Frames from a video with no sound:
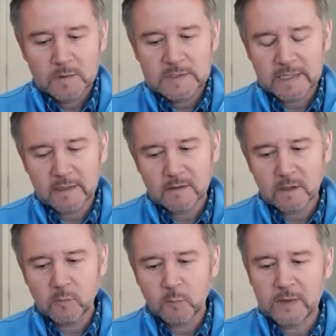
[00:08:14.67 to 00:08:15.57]

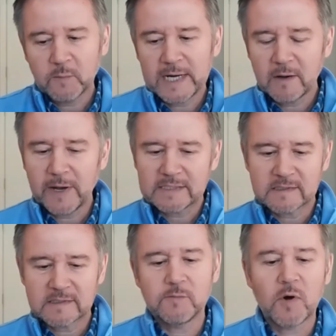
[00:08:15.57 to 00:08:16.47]
When I went
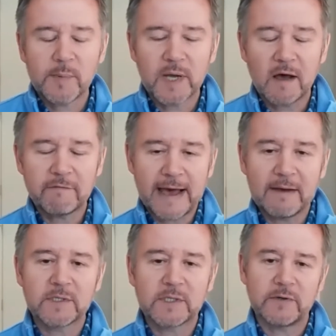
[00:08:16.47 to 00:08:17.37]
to see Robert, our
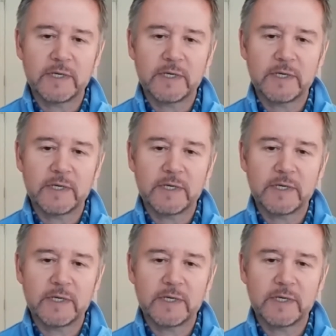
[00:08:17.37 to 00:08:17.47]
founder,